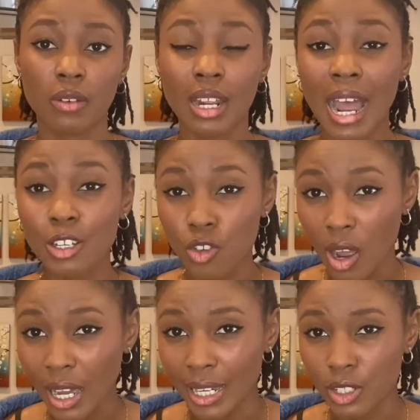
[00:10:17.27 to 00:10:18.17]
And I
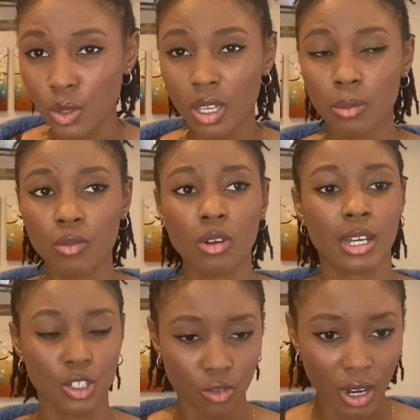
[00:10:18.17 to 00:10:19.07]
tried, don't get me wrong, I
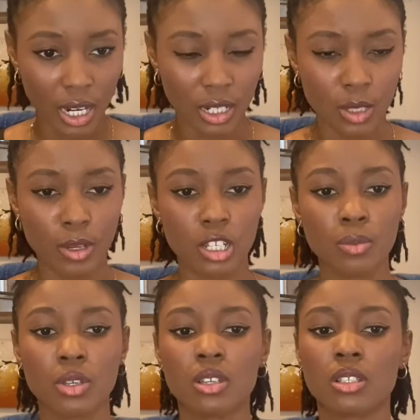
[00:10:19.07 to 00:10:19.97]
tried, especially
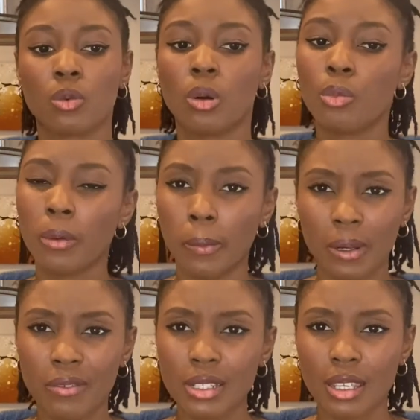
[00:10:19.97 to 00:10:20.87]
because at one point we were
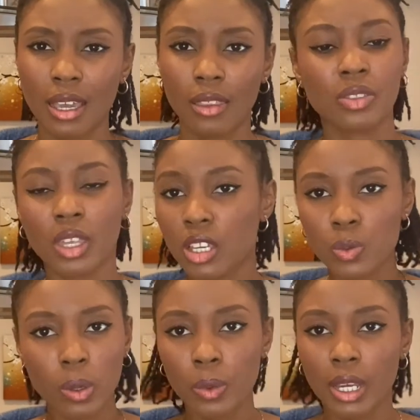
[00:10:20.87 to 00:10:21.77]
living together. Things
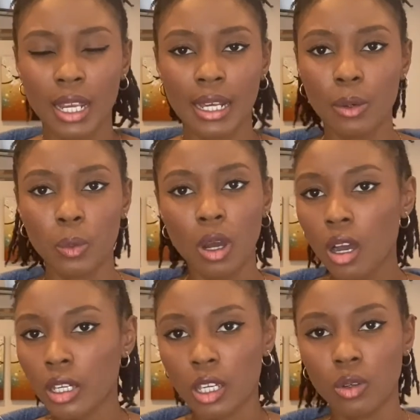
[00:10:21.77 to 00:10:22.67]
weren't working out, we were
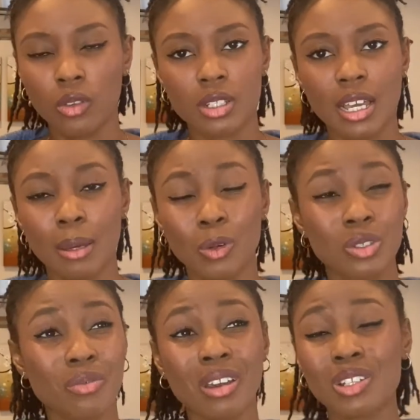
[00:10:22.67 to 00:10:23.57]
arguing all the time. It was
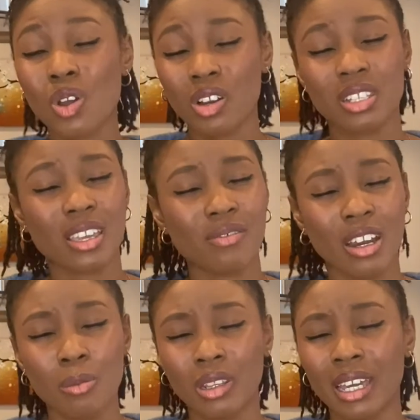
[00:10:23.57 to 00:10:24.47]
a very toxic
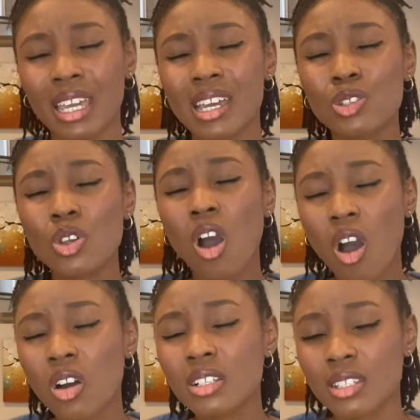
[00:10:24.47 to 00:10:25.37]
environment, like
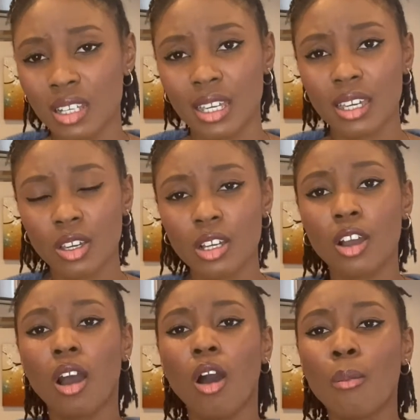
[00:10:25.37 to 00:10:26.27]
toxic,
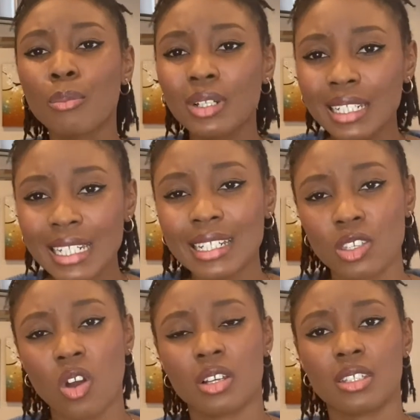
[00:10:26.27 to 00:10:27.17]
completely
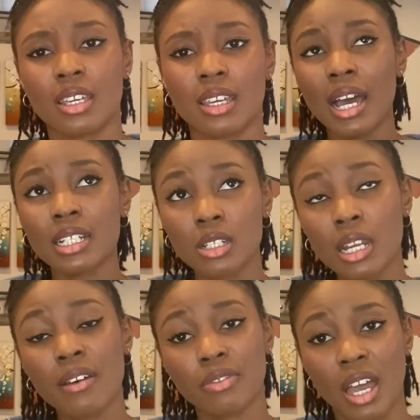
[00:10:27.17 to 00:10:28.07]
toxic. I
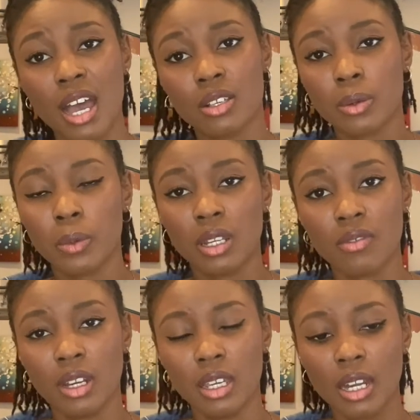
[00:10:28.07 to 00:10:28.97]
left the house that we're
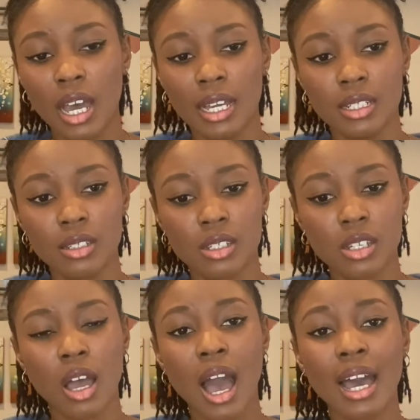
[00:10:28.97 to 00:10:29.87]
living in, and
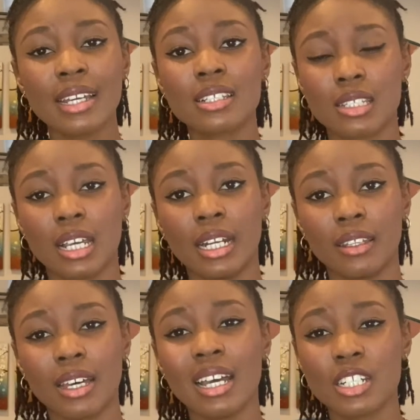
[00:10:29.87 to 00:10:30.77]
I decided
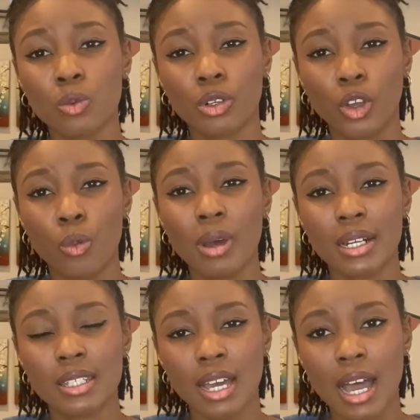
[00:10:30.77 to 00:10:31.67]
that I didn't want to go back
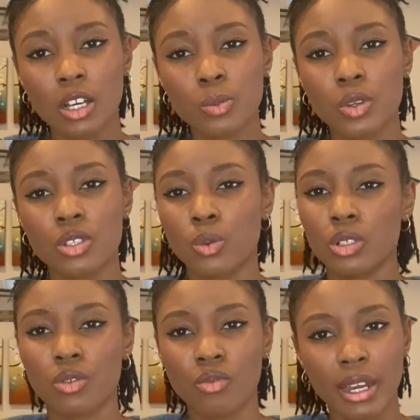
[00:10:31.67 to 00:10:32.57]
to the house because it
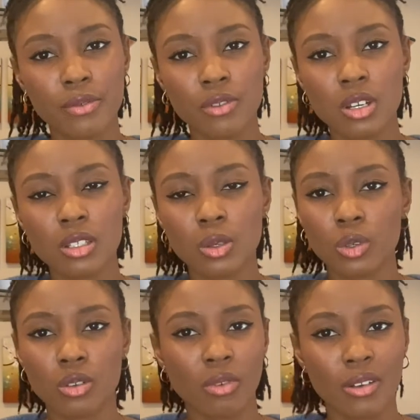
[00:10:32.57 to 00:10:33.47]
wasn't right for us, it
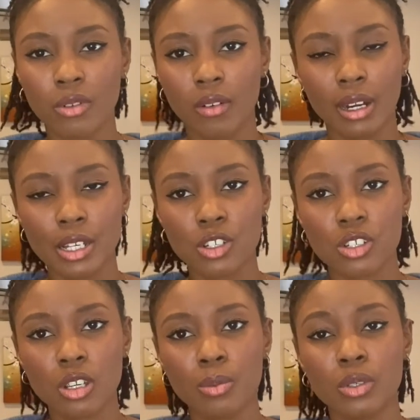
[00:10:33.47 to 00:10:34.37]
wasn't right for our
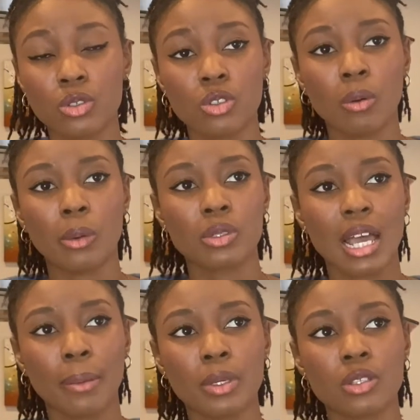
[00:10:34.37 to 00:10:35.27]
relationship, and so I was
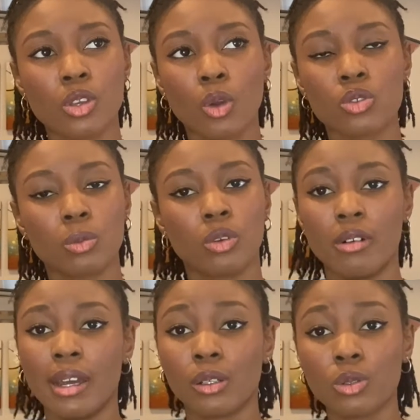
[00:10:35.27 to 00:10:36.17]
happy to go somewhere
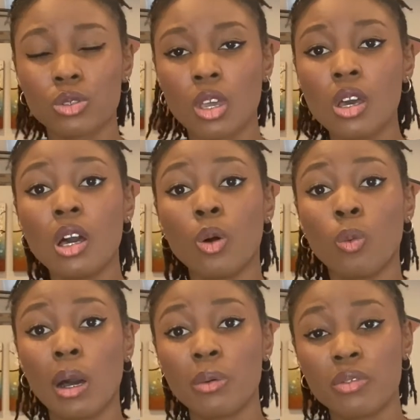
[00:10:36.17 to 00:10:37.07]
else
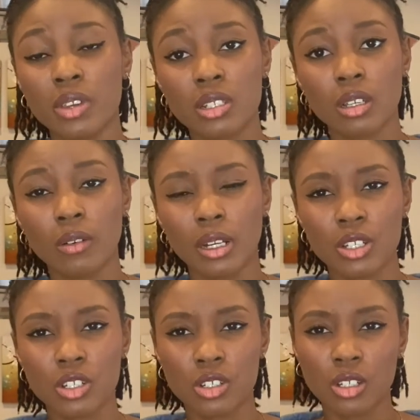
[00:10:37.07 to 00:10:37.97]
while we fixed our
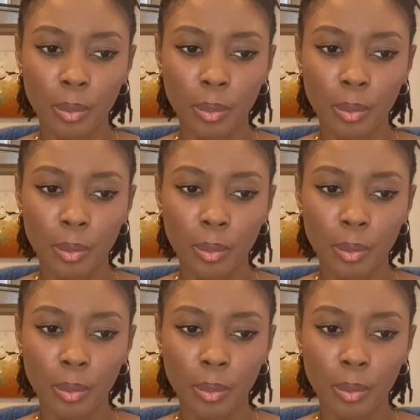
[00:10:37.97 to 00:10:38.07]
relationship.